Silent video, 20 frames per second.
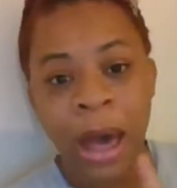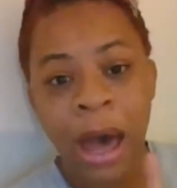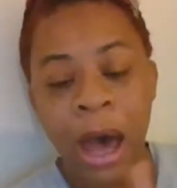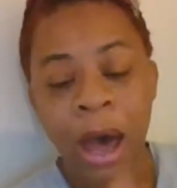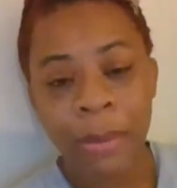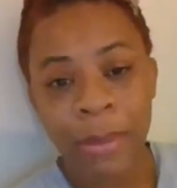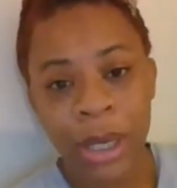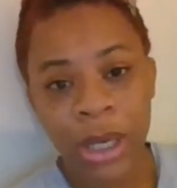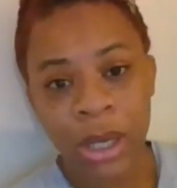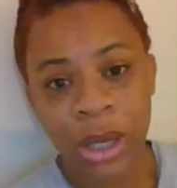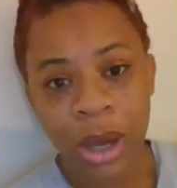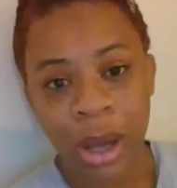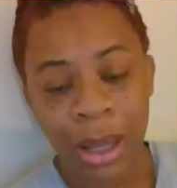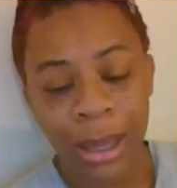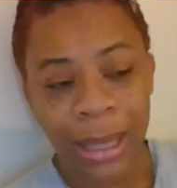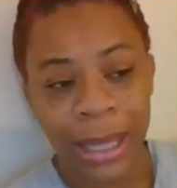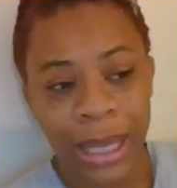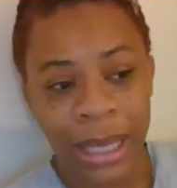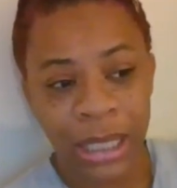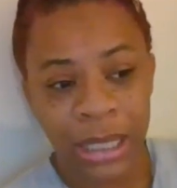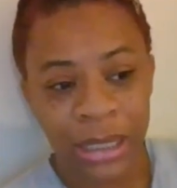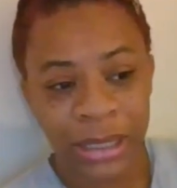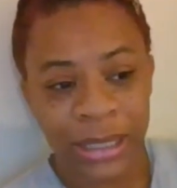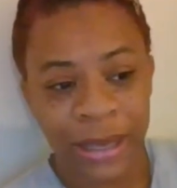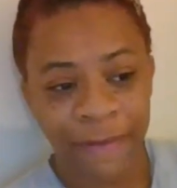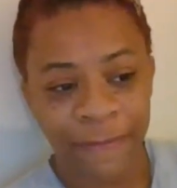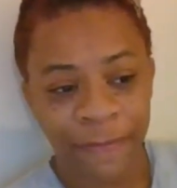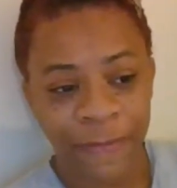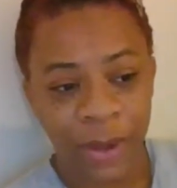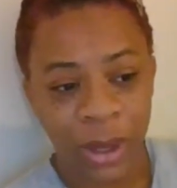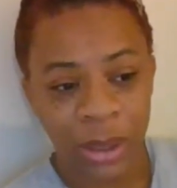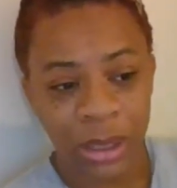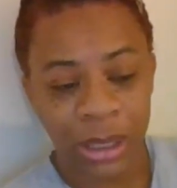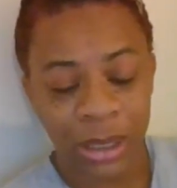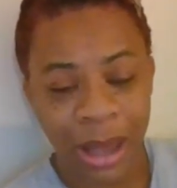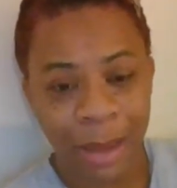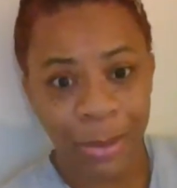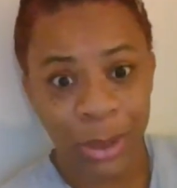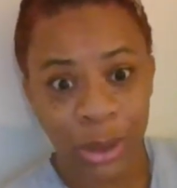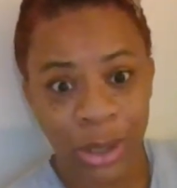How many of y'all ladies have fallen in
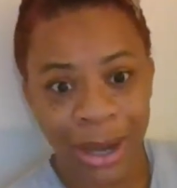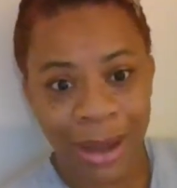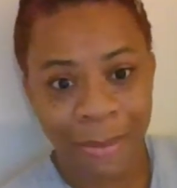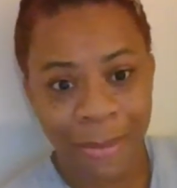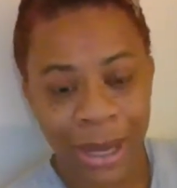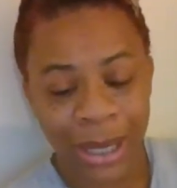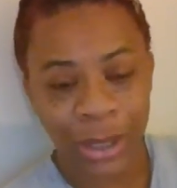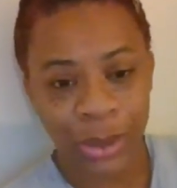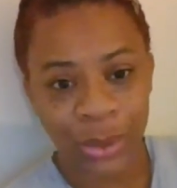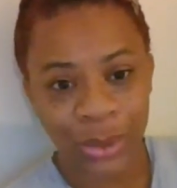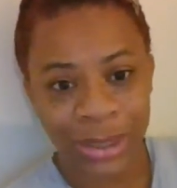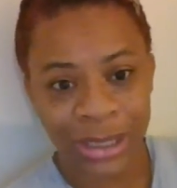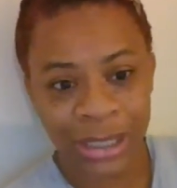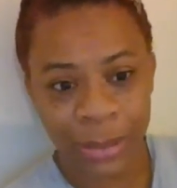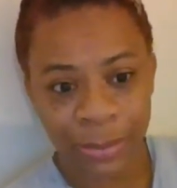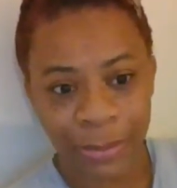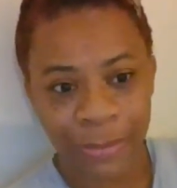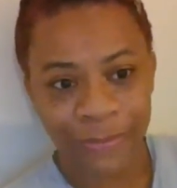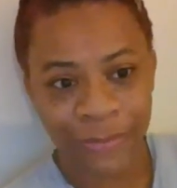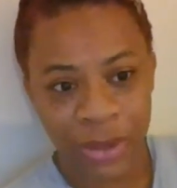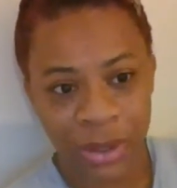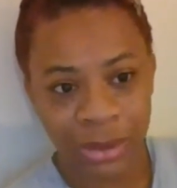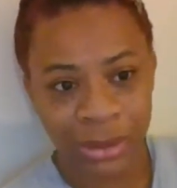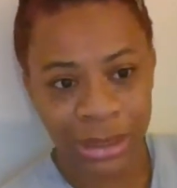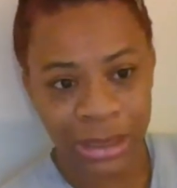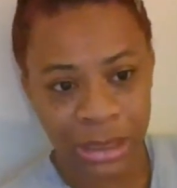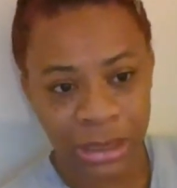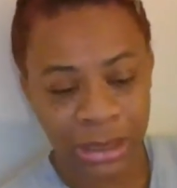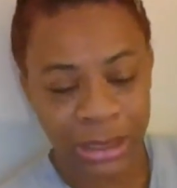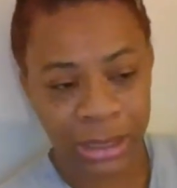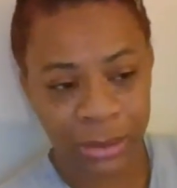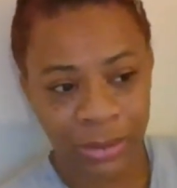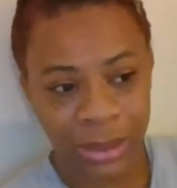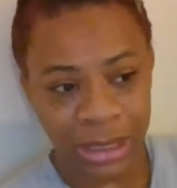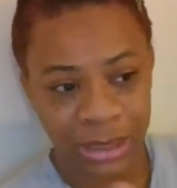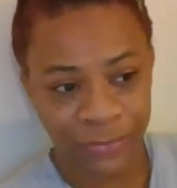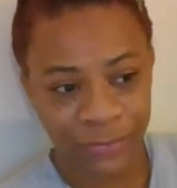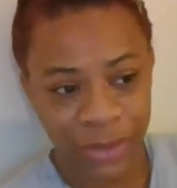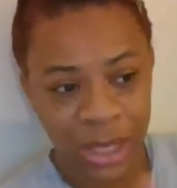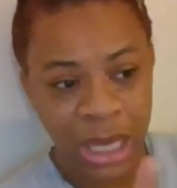love? I'm going to come back and do a separate video because
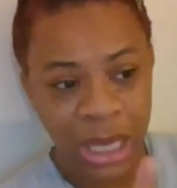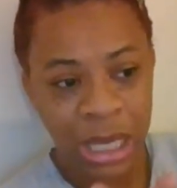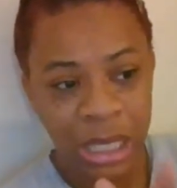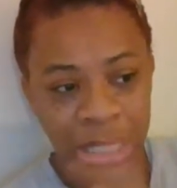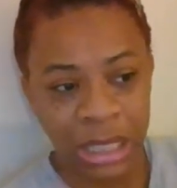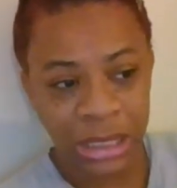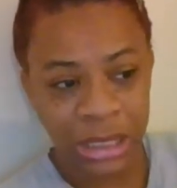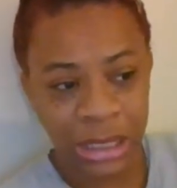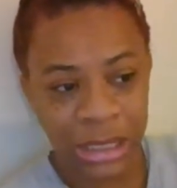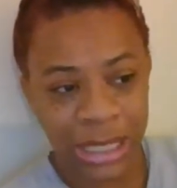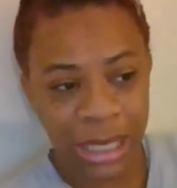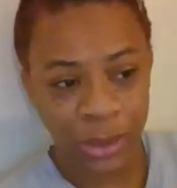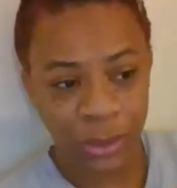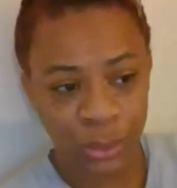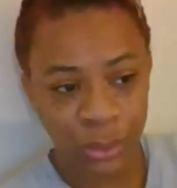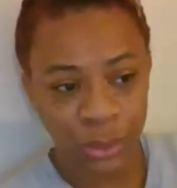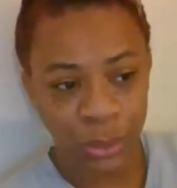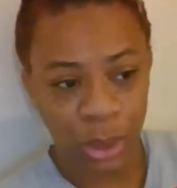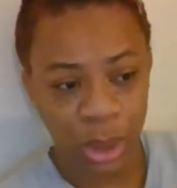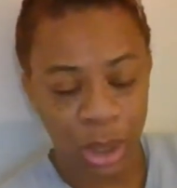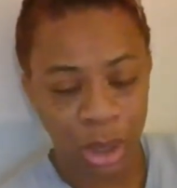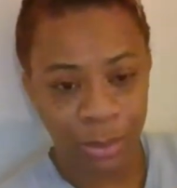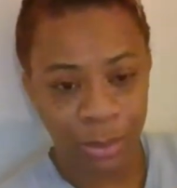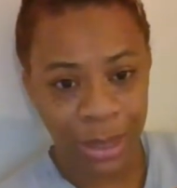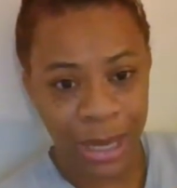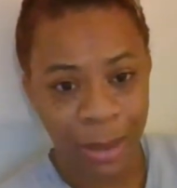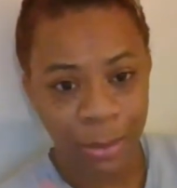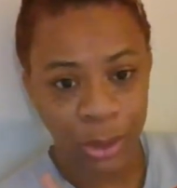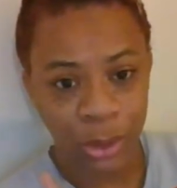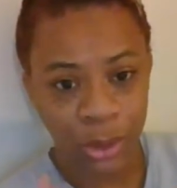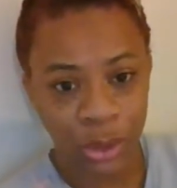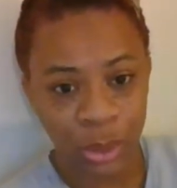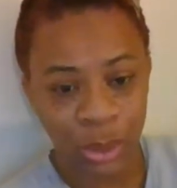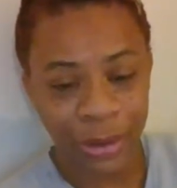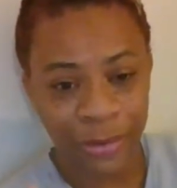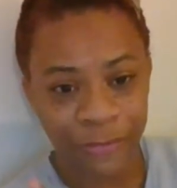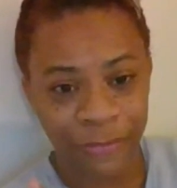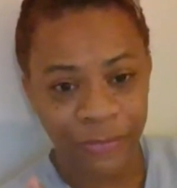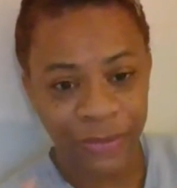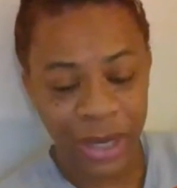this is getting too long. But I'm going to do
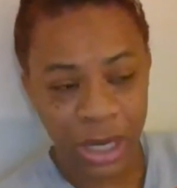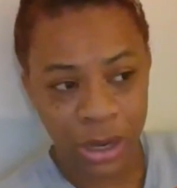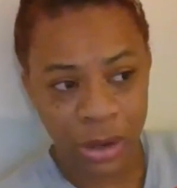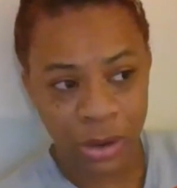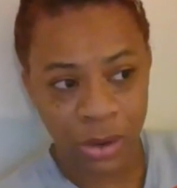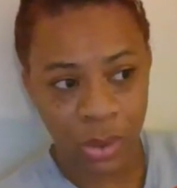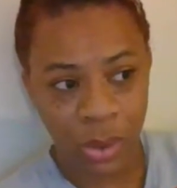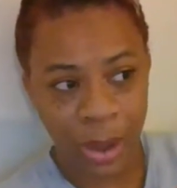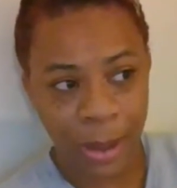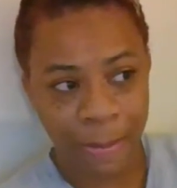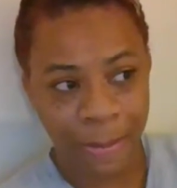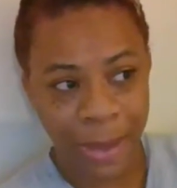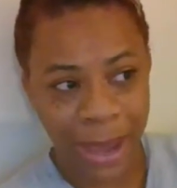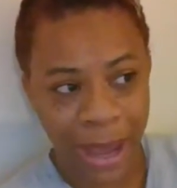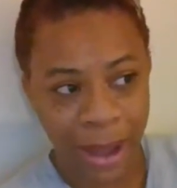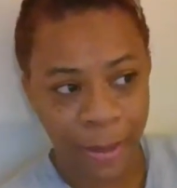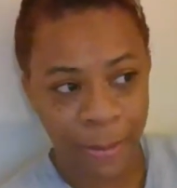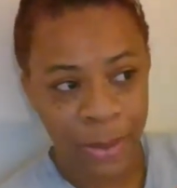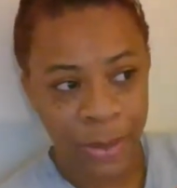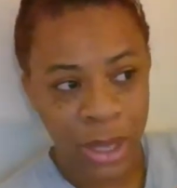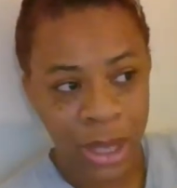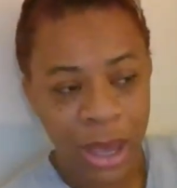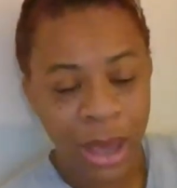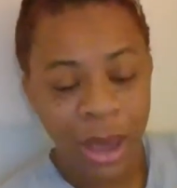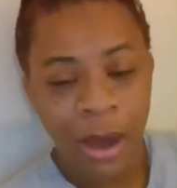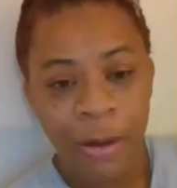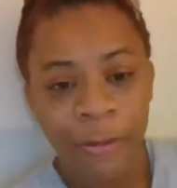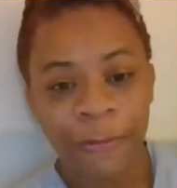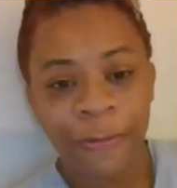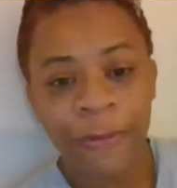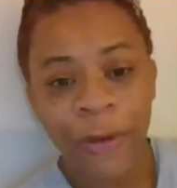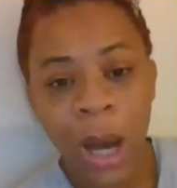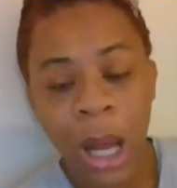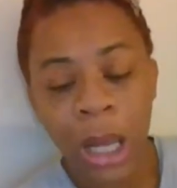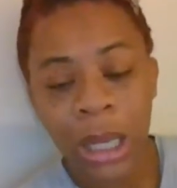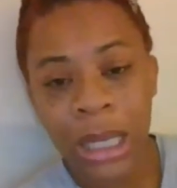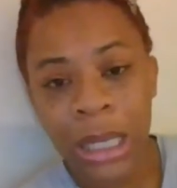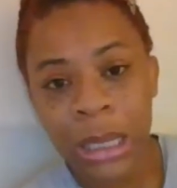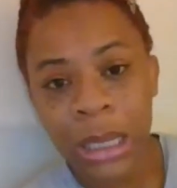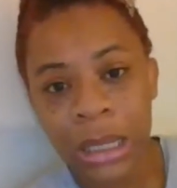a video about
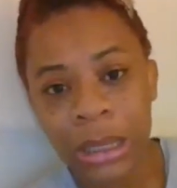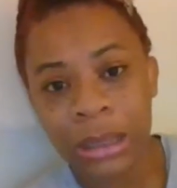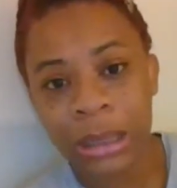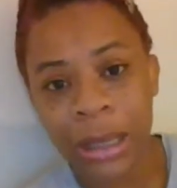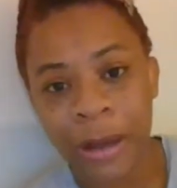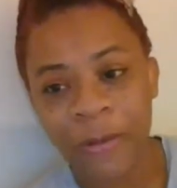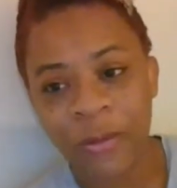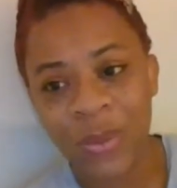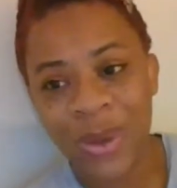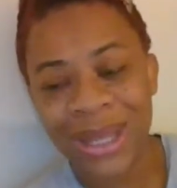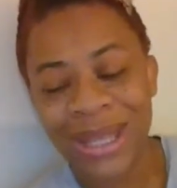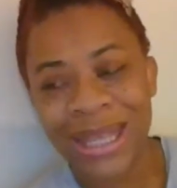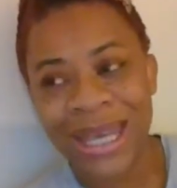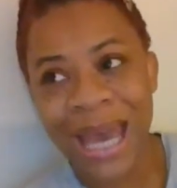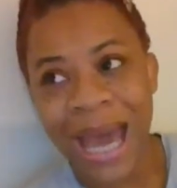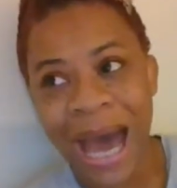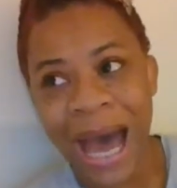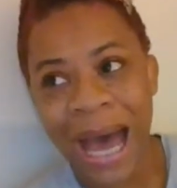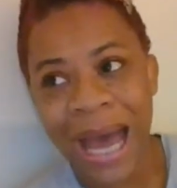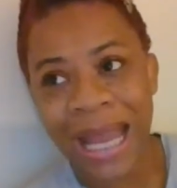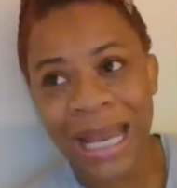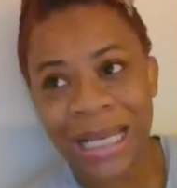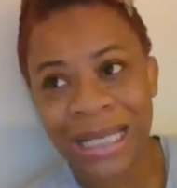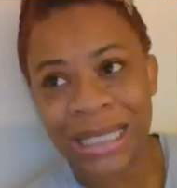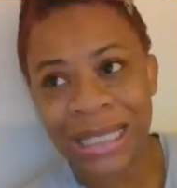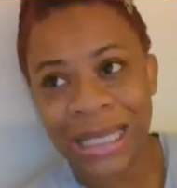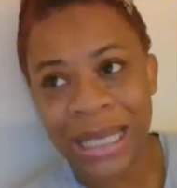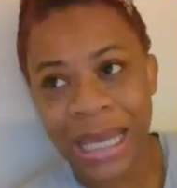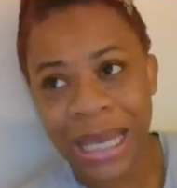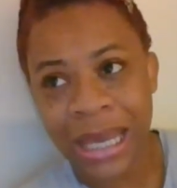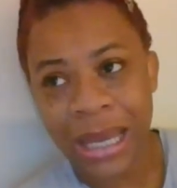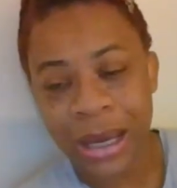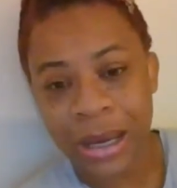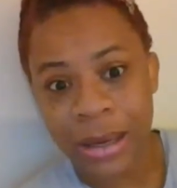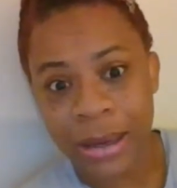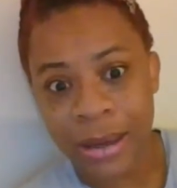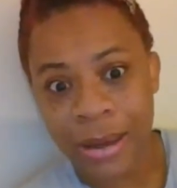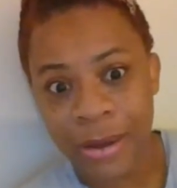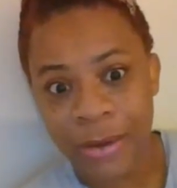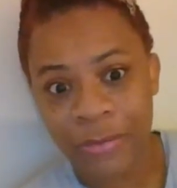falling in love with the
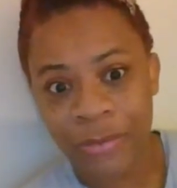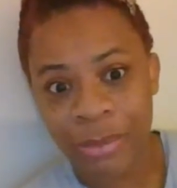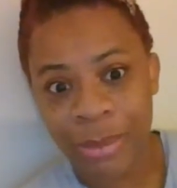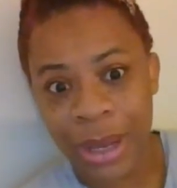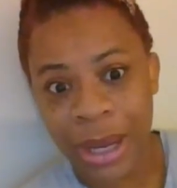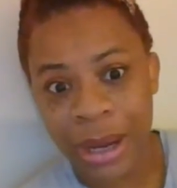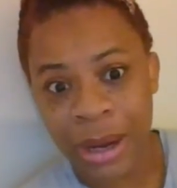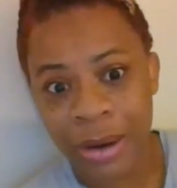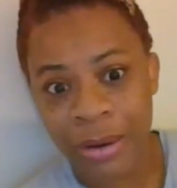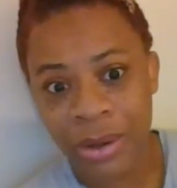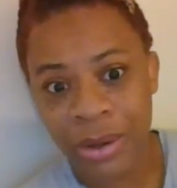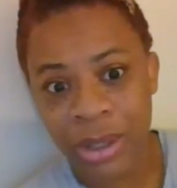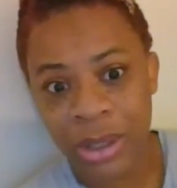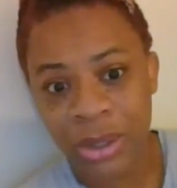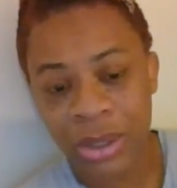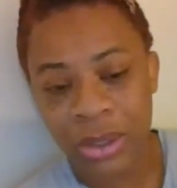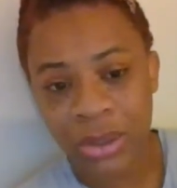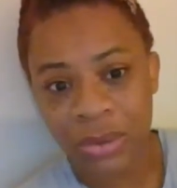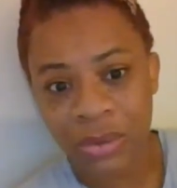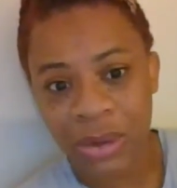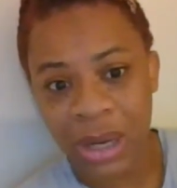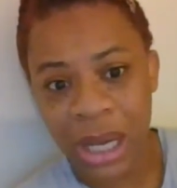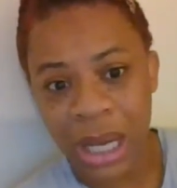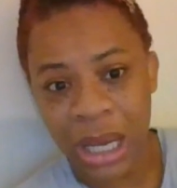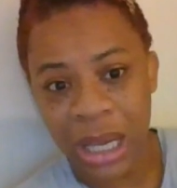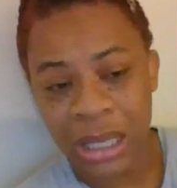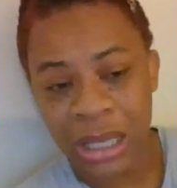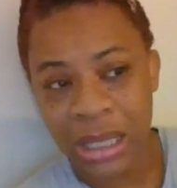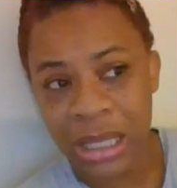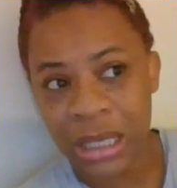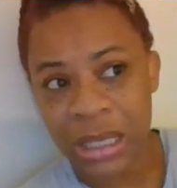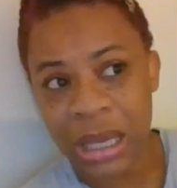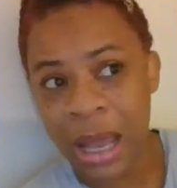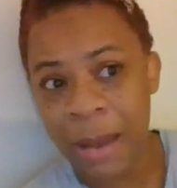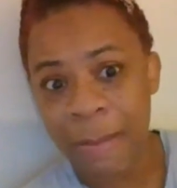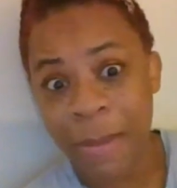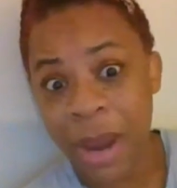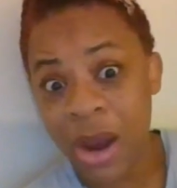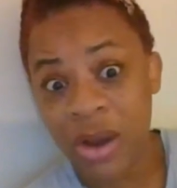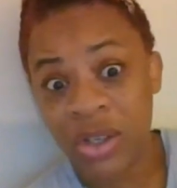idea of marriage, right?
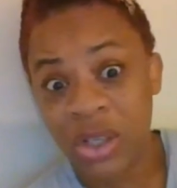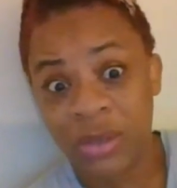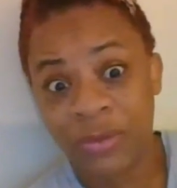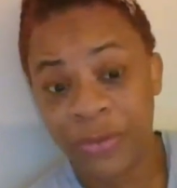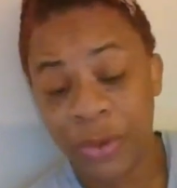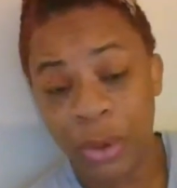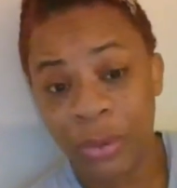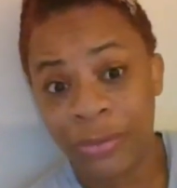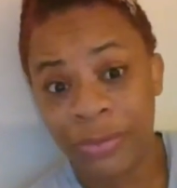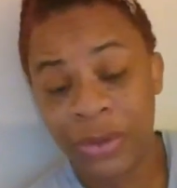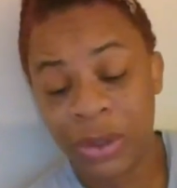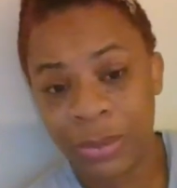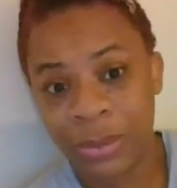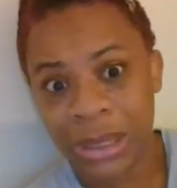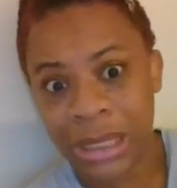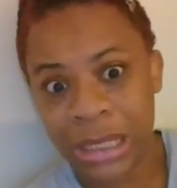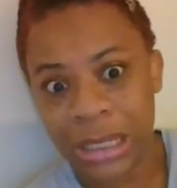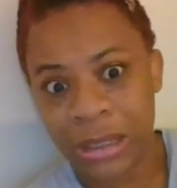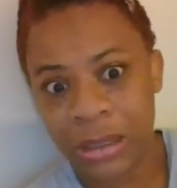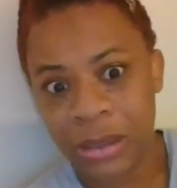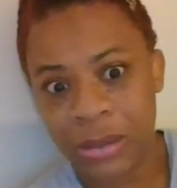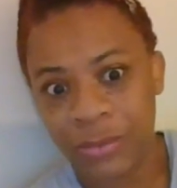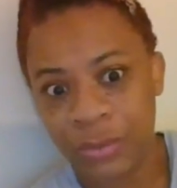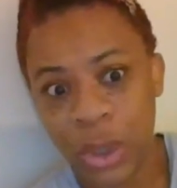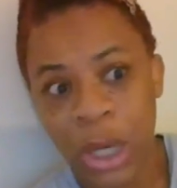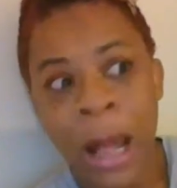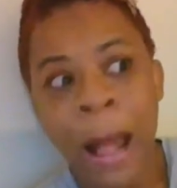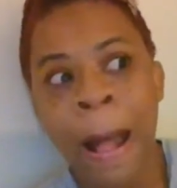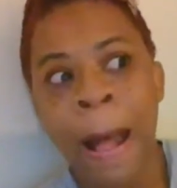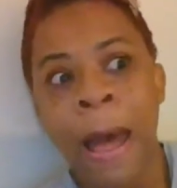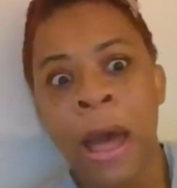And marriage is over 50% divorce.